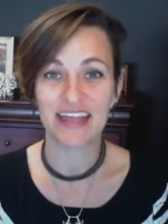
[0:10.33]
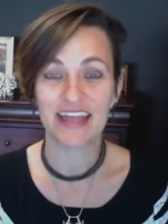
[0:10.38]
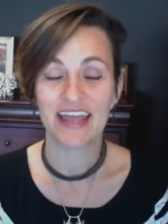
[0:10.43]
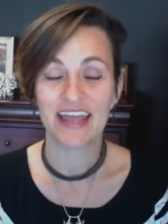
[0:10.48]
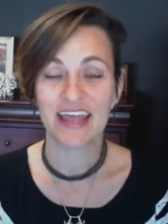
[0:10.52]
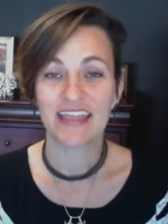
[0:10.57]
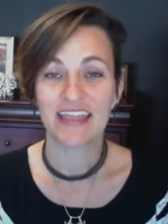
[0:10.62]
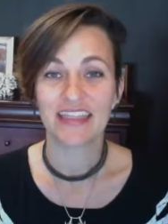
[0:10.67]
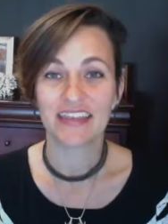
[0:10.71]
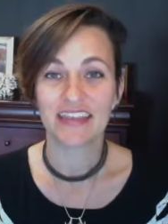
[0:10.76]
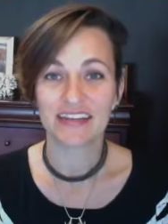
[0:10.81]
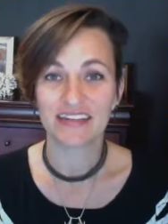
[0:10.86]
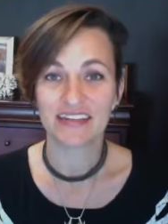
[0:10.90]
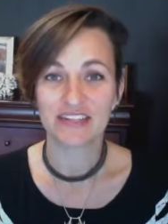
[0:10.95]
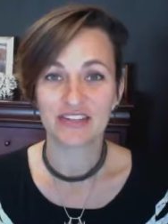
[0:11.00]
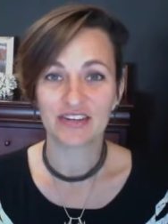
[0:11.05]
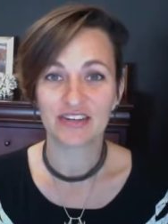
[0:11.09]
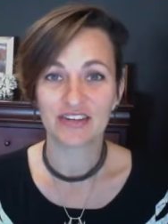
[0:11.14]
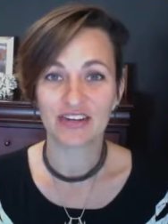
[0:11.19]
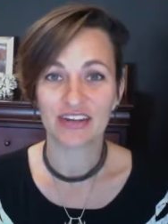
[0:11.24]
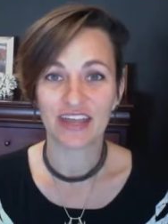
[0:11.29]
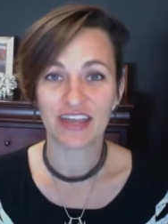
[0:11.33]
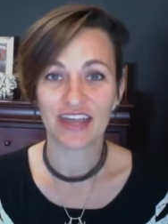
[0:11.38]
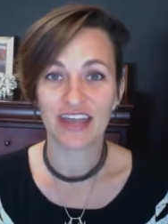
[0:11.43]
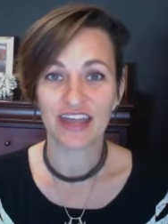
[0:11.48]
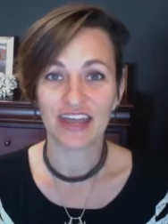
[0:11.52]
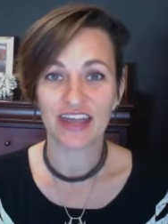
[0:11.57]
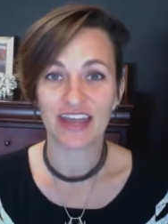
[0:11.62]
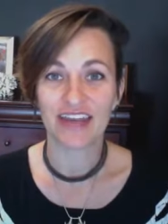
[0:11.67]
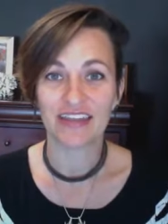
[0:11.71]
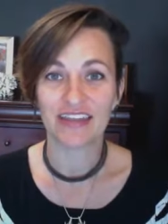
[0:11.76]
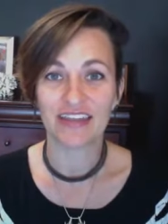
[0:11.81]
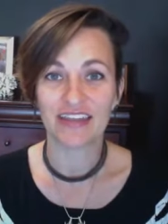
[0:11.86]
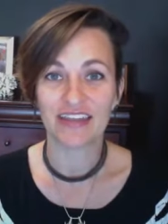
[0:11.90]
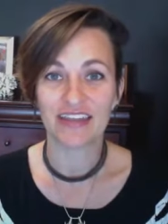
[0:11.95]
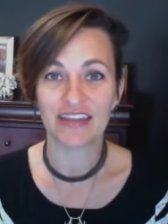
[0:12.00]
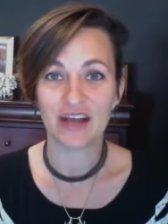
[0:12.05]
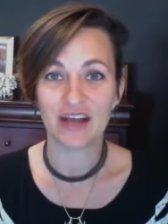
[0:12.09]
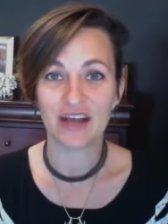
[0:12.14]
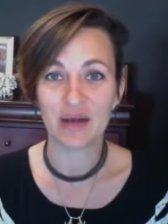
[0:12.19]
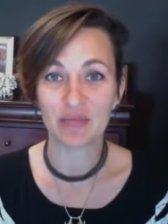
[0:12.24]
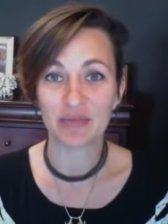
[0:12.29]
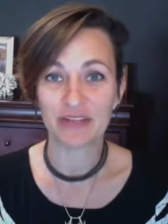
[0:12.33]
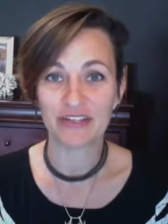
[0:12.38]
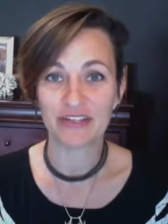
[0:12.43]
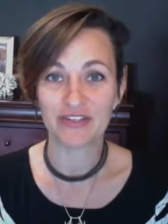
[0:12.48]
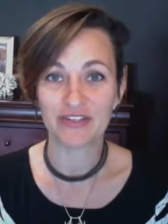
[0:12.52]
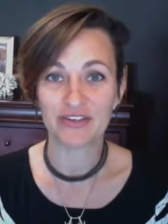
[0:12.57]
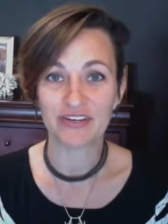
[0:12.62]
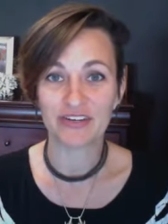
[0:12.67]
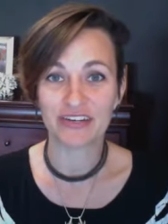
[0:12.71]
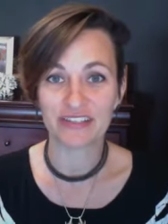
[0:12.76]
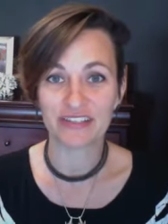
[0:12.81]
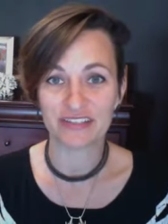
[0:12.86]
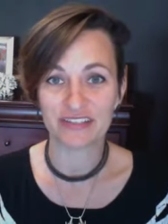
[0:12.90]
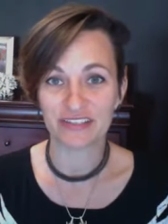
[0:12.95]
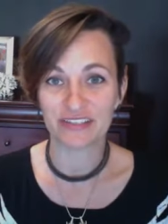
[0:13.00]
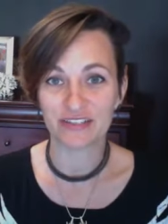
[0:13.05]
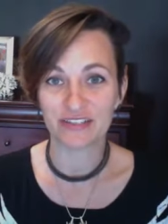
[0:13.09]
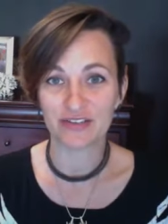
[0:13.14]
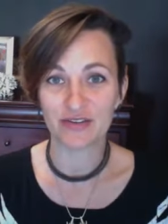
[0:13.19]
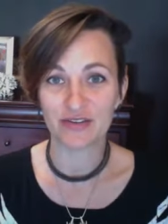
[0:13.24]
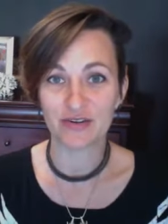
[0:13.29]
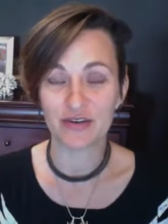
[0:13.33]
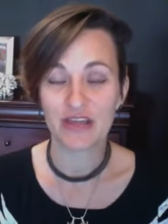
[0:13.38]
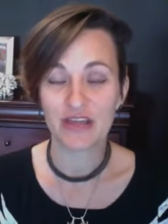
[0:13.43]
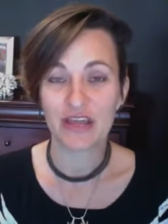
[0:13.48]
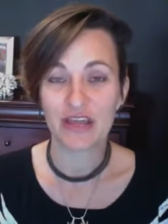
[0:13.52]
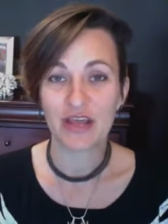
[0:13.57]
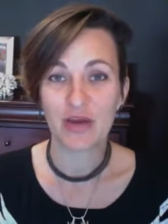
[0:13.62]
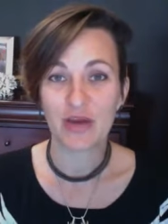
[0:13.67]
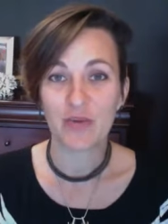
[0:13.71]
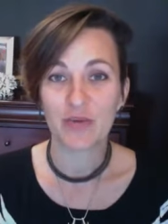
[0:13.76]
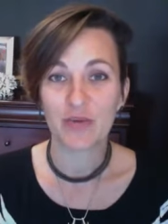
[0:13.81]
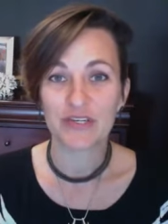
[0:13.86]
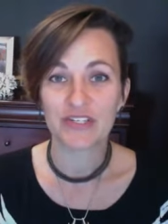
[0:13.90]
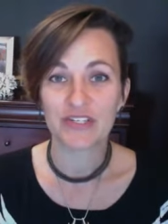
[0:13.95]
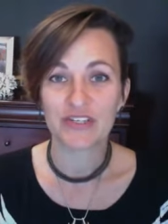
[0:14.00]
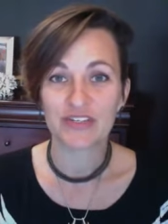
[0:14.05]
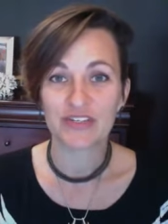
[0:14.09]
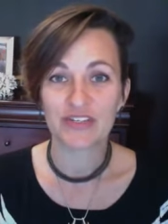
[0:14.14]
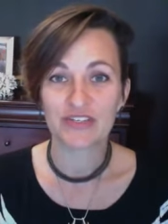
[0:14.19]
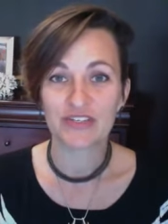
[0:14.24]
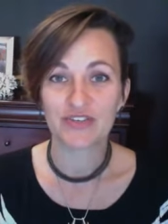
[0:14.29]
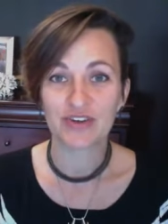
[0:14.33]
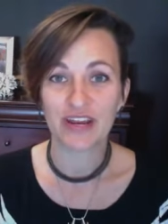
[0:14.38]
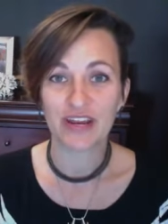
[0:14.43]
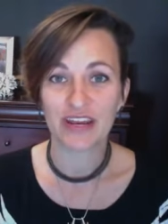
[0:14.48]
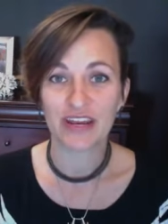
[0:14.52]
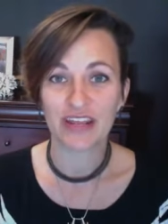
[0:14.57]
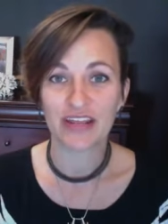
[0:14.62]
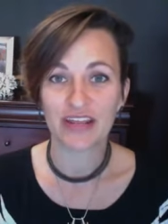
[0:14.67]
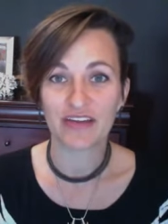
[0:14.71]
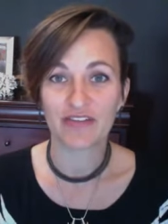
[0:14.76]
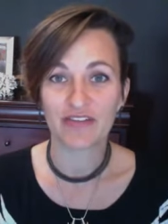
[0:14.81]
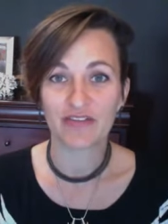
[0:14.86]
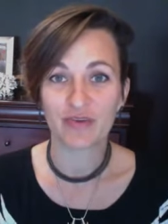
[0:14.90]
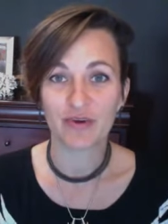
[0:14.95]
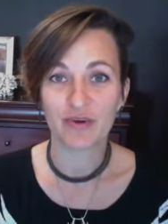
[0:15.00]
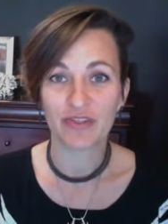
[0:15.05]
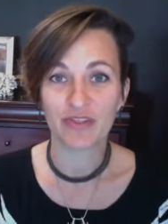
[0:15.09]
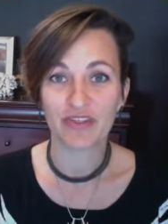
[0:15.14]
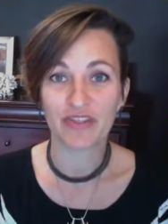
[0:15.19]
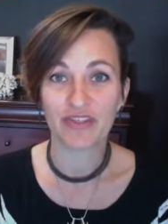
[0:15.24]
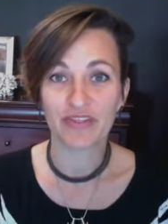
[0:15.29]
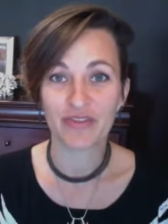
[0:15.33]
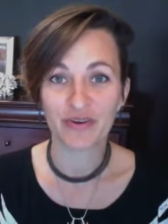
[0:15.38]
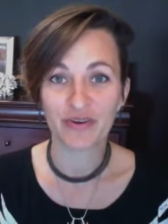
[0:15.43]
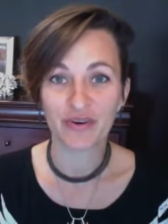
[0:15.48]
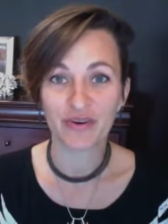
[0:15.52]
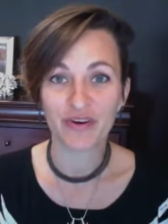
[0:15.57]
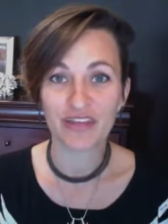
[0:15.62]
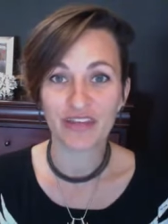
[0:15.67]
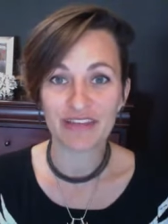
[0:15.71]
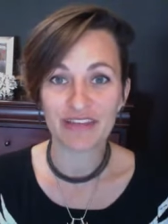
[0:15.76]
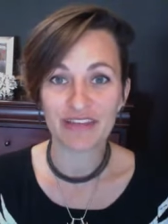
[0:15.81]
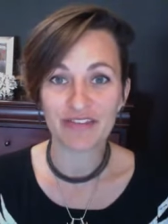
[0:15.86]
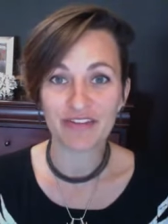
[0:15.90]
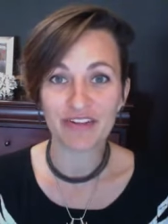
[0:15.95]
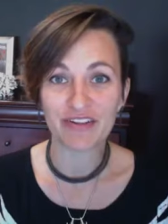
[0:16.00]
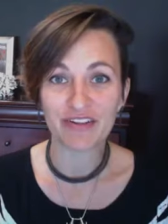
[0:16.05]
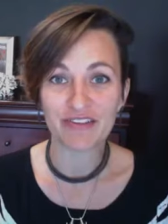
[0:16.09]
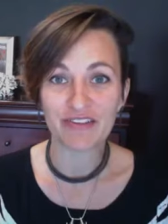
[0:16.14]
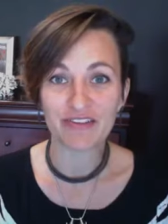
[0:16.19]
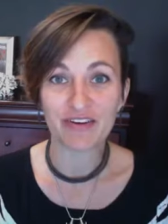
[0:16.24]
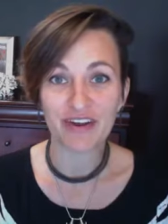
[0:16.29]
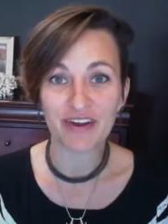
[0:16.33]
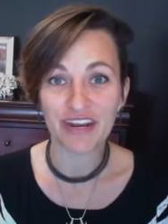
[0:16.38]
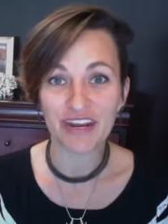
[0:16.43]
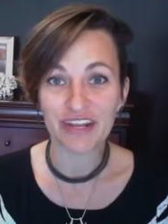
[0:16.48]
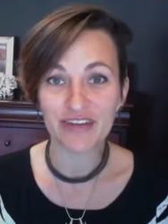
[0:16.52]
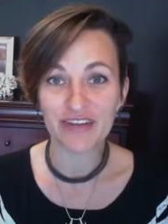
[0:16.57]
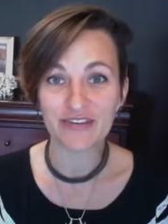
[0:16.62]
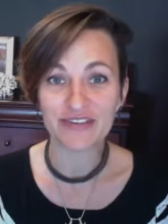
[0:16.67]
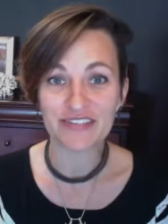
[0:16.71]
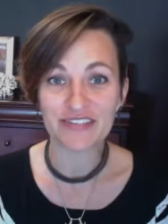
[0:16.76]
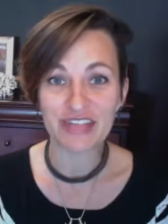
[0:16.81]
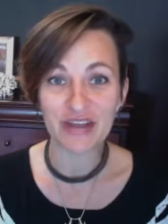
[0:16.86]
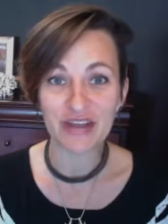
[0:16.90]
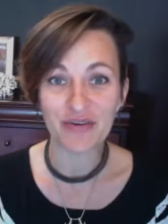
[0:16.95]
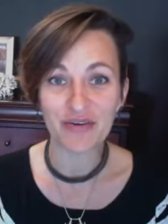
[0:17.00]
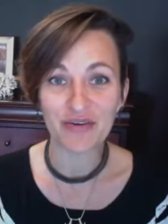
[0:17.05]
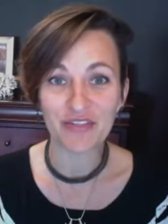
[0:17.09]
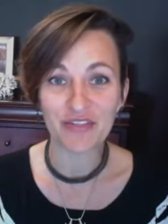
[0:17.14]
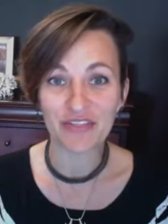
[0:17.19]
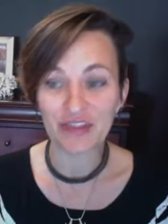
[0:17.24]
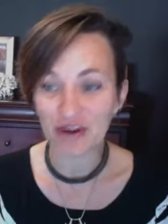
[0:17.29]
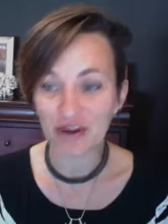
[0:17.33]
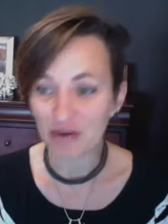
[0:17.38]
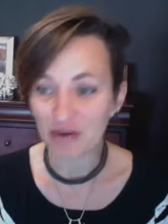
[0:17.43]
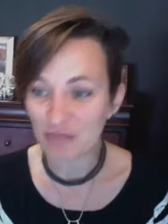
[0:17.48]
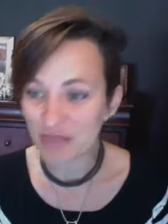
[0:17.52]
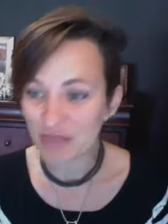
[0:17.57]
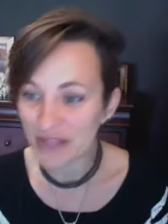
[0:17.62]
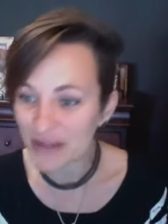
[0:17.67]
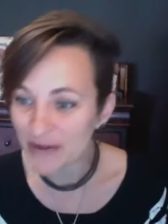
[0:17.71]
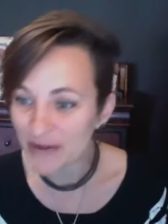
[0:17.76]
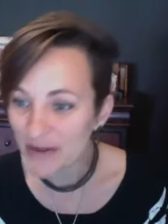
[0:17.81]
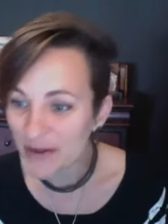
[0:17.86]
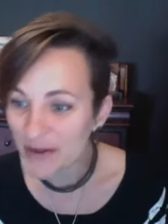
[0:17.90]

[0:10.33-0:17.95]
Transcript: that I took at the Upledger Institute, which is a training for the 3rd level of craniosacral therapy.